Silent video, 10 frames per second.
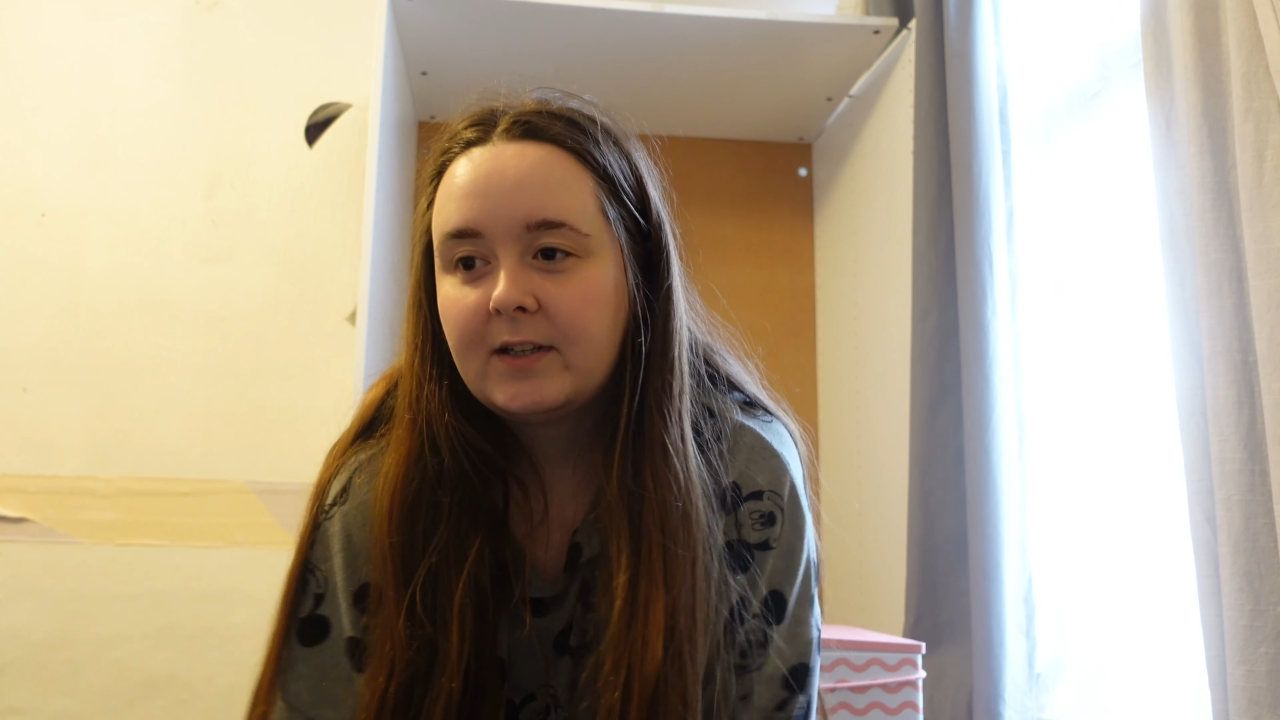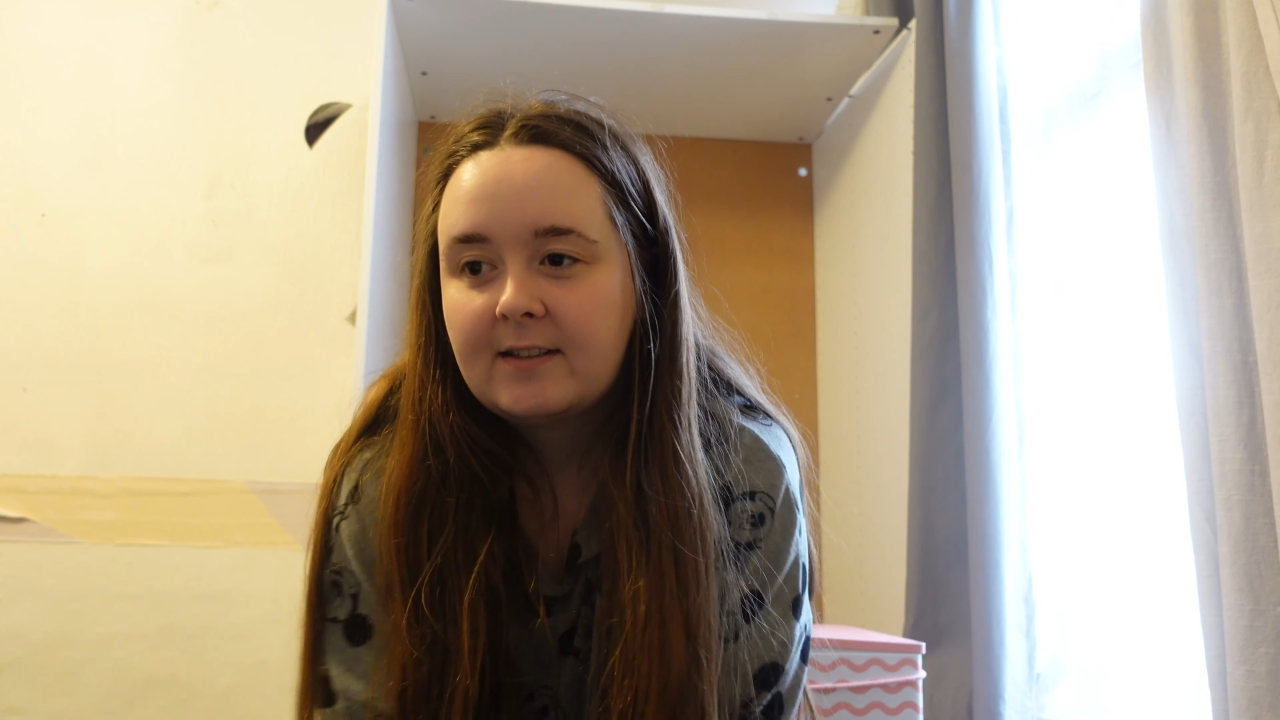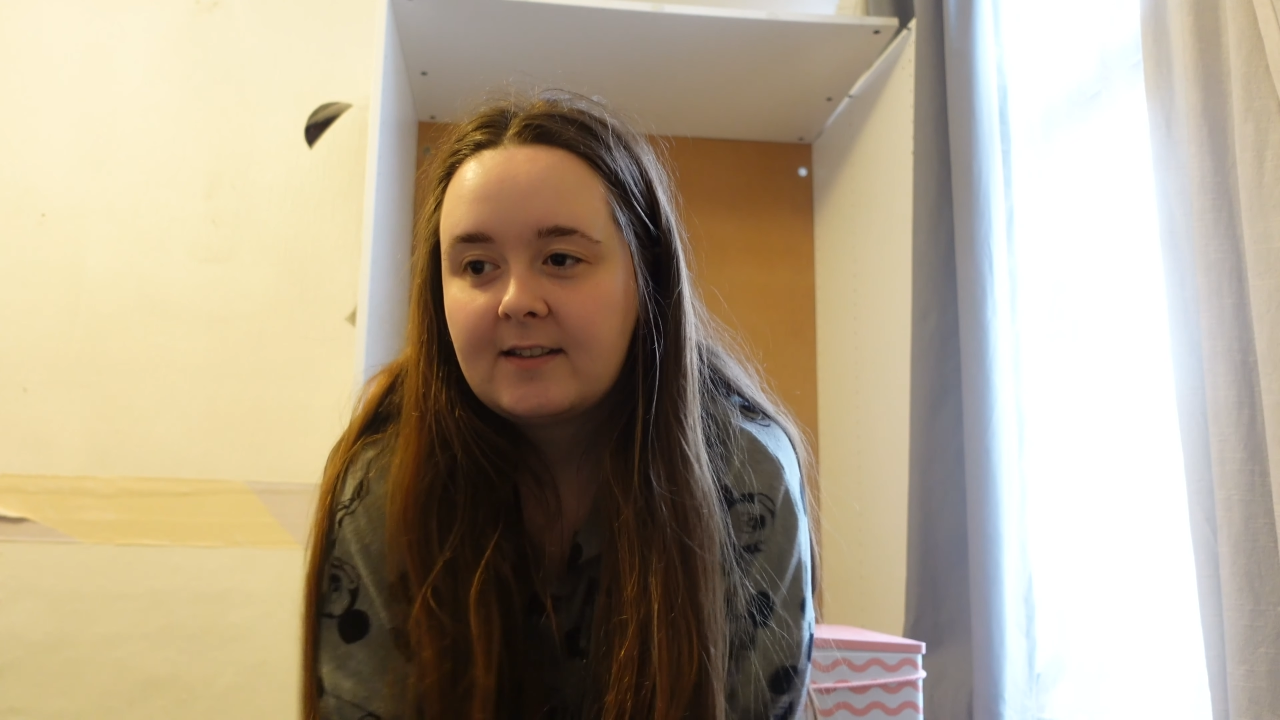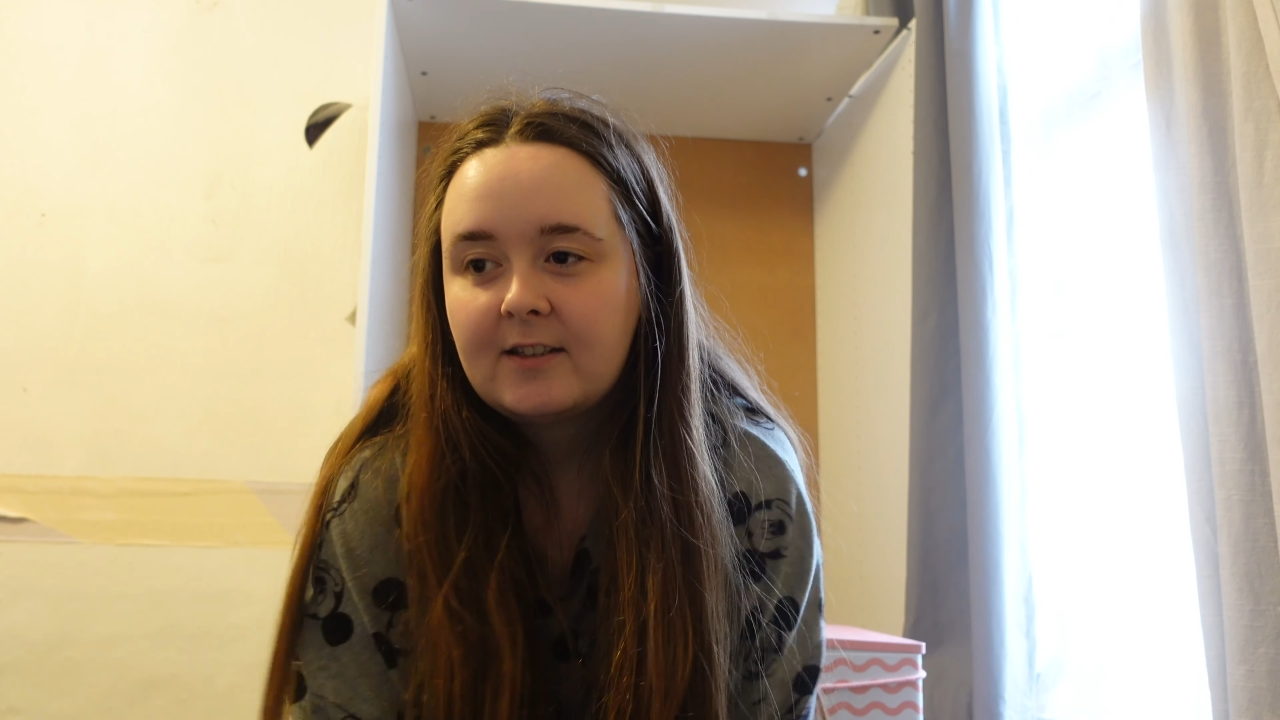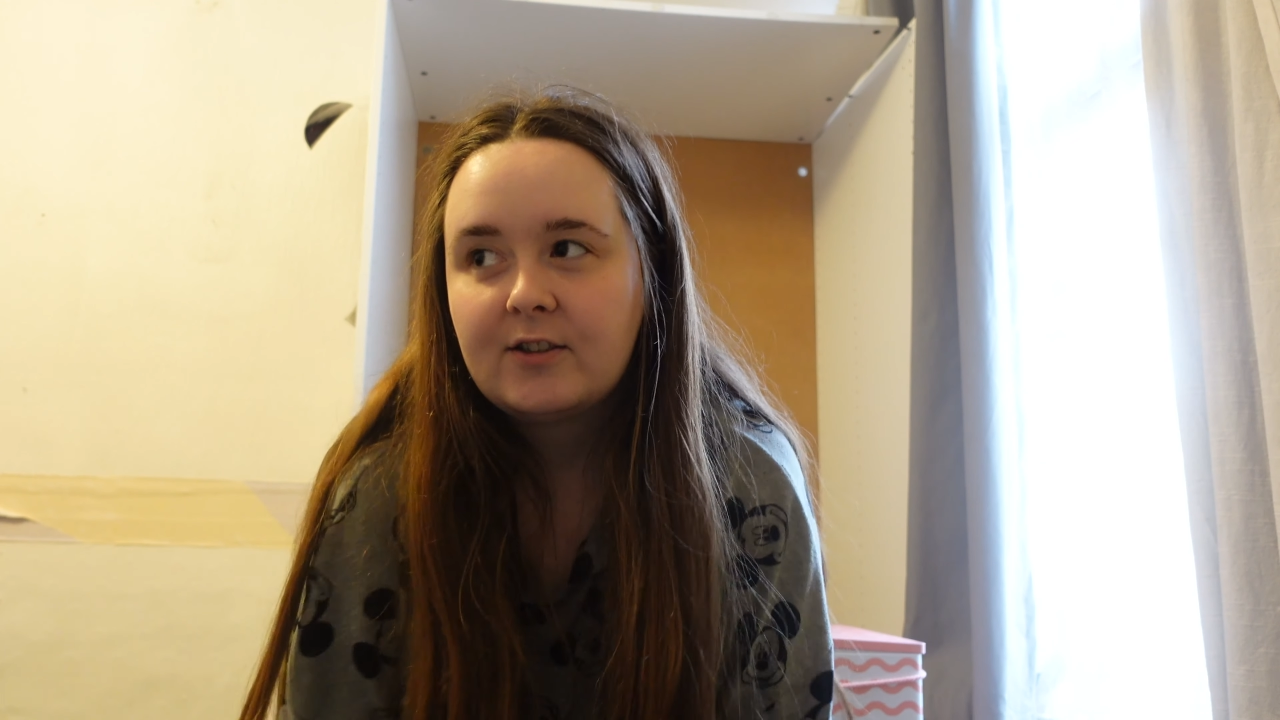
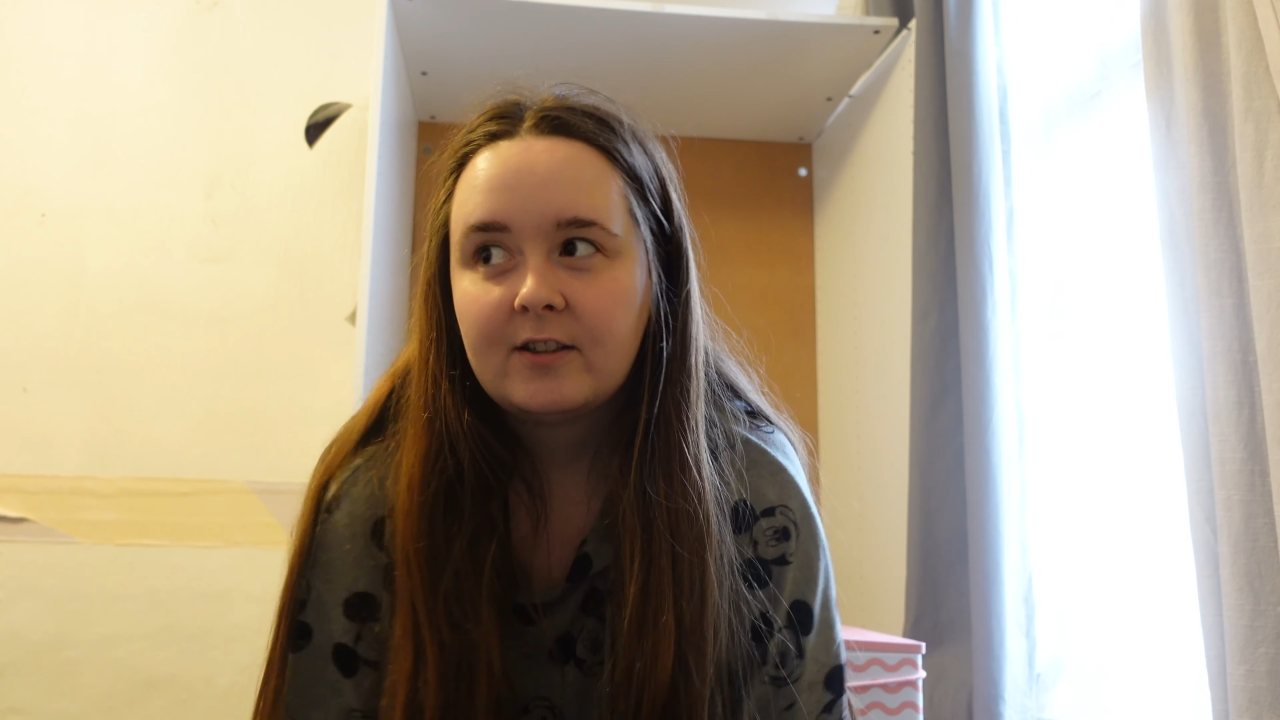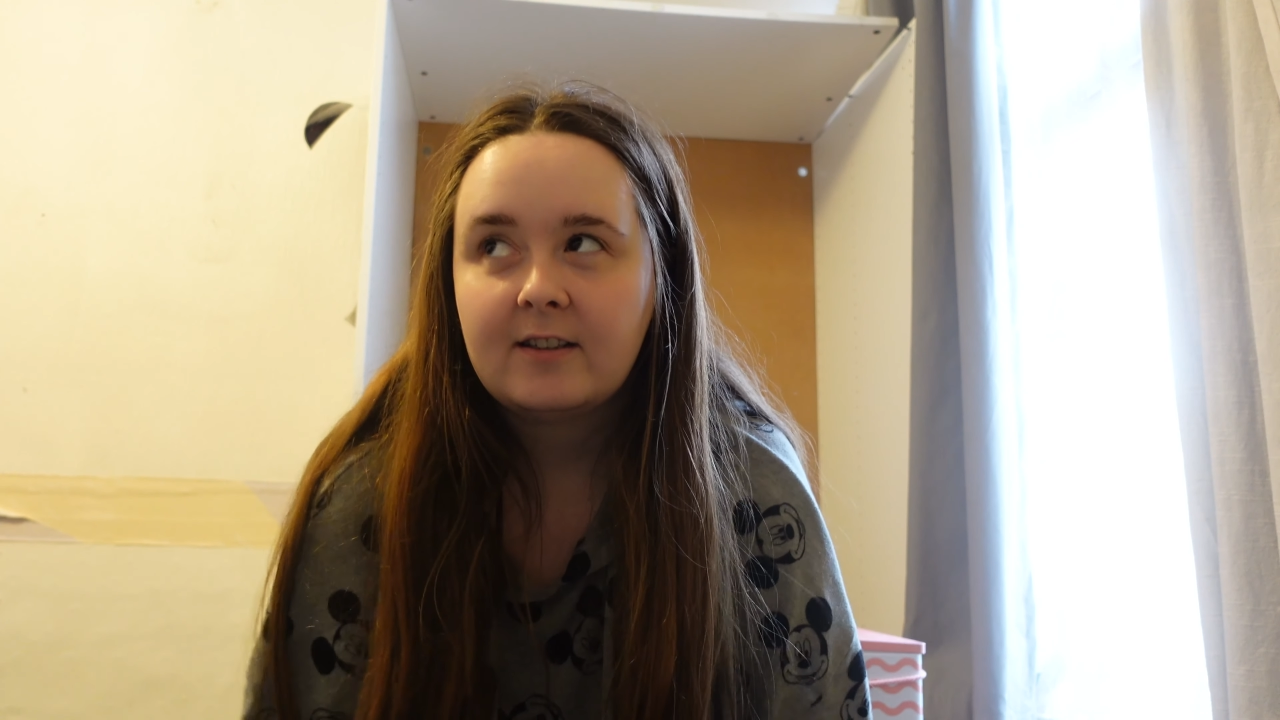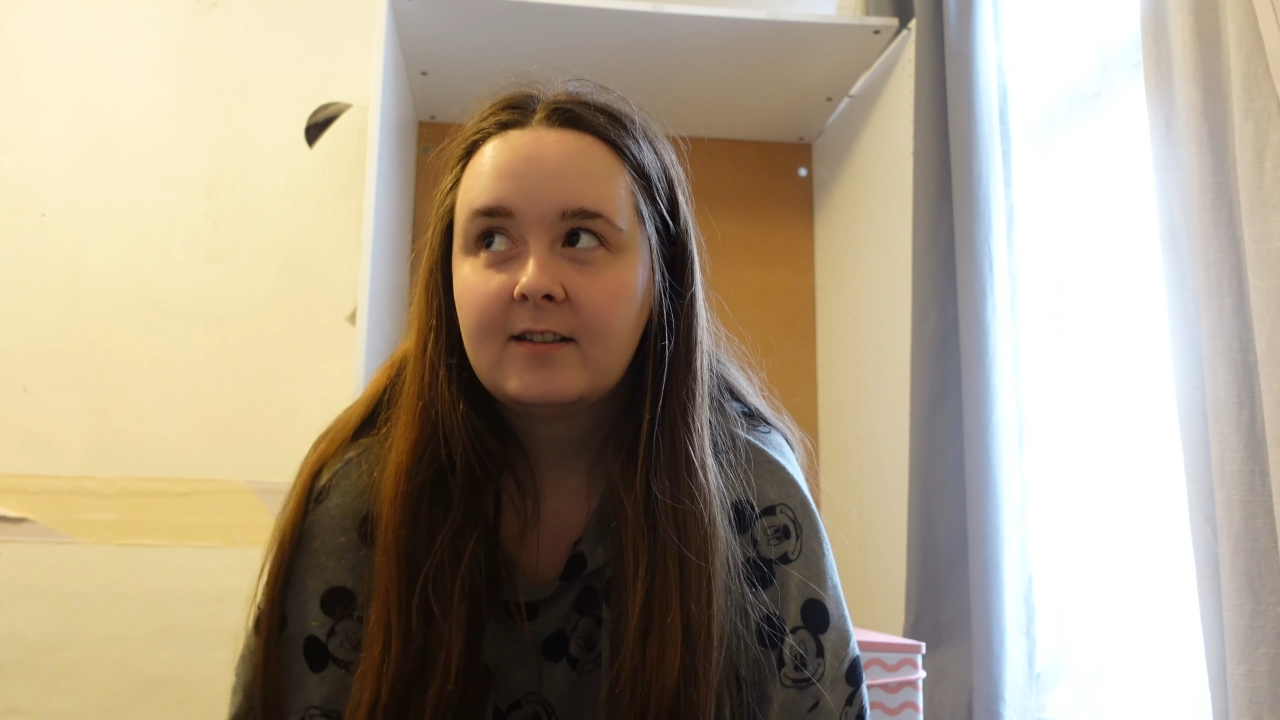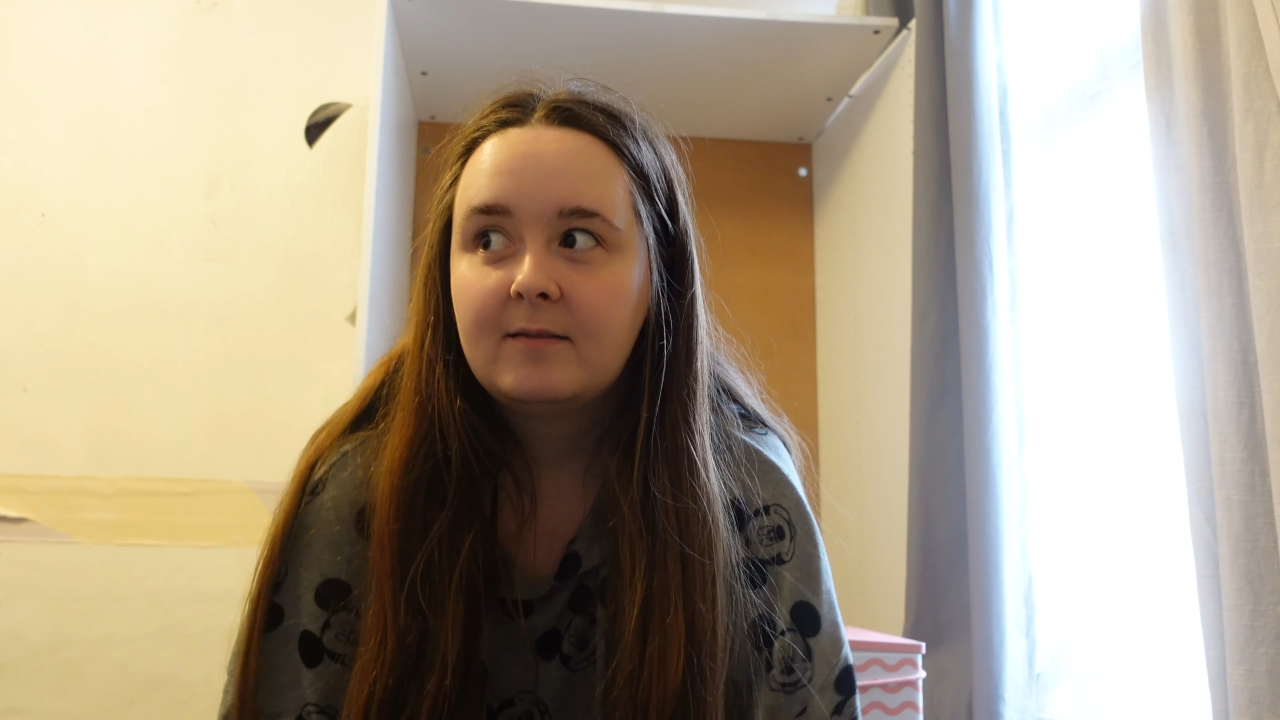etc.